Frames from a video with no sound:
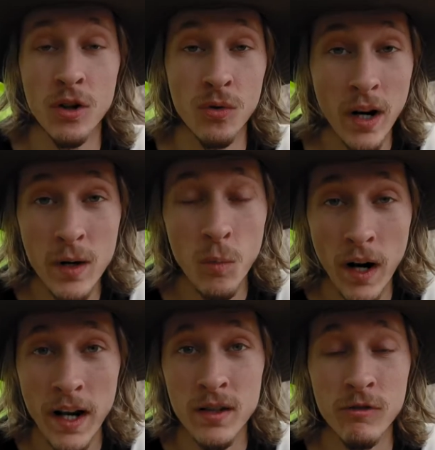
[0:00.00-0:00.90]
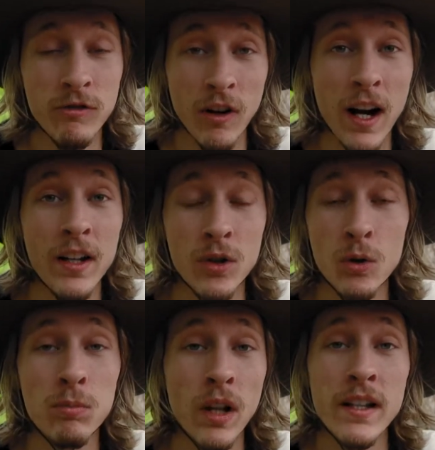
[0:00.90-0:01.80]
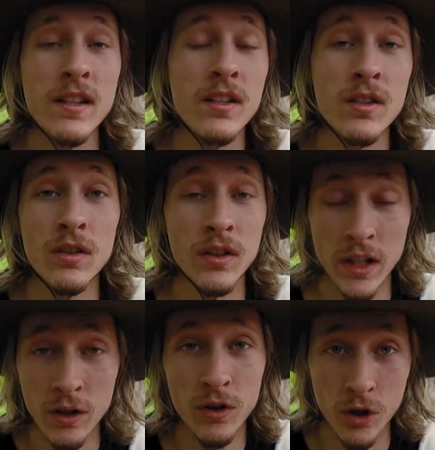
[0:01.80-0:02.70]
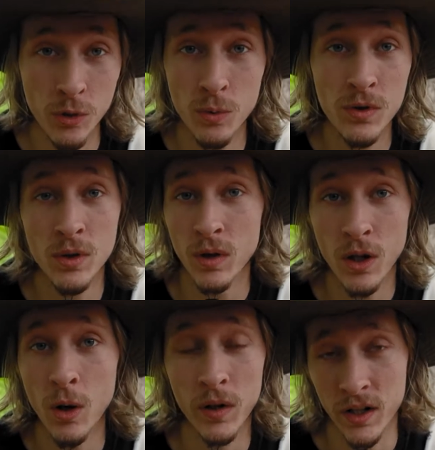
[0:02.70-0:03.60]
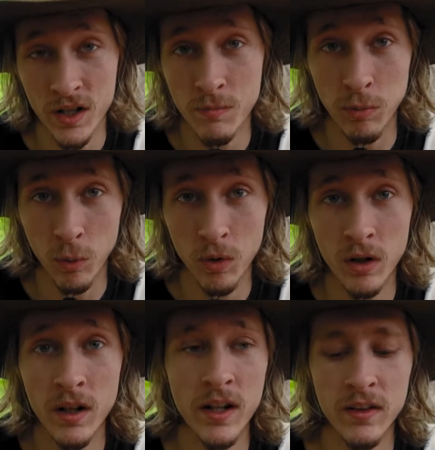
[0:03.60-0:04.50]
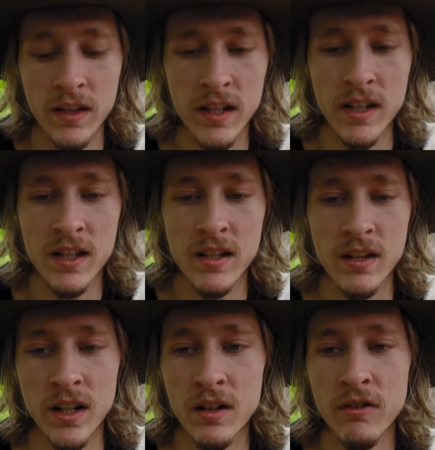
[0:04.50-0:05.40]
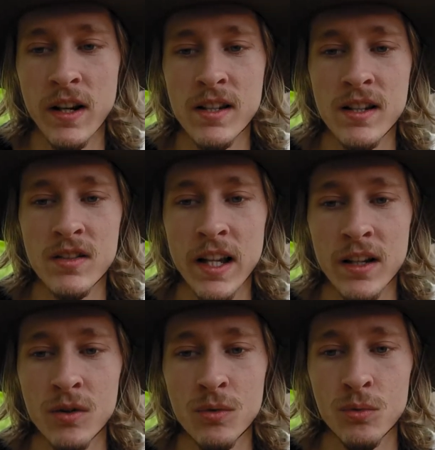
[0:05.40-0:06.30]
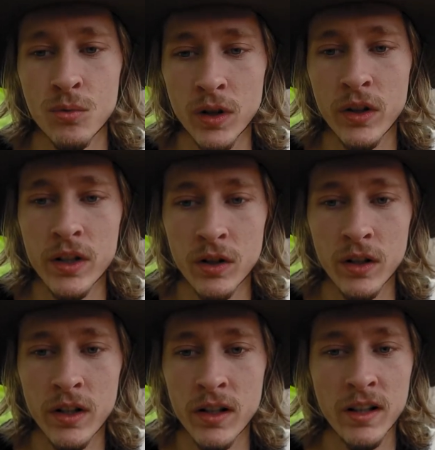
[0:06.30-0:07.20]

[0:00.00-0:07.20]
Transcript: a great way to find new places near you to go and explore. The interface is like really good.